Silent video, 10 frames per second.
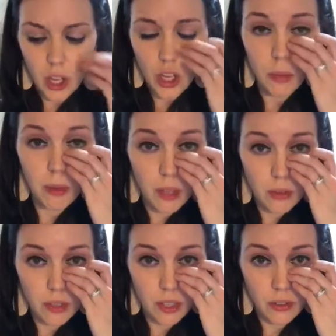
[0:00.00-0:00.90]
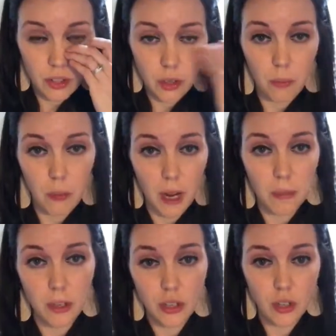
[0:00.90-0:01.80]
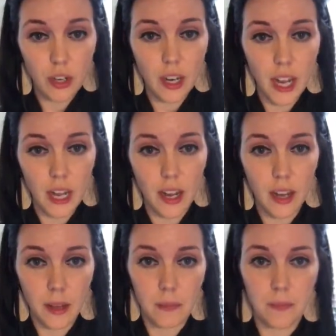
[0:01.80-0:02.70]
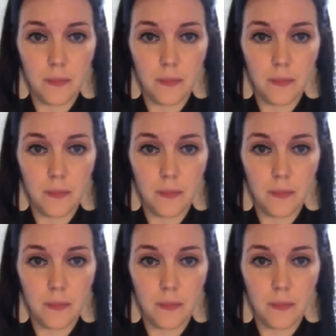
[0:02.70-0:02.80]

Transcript: you can make those in here too. But I'm going to show you tonight how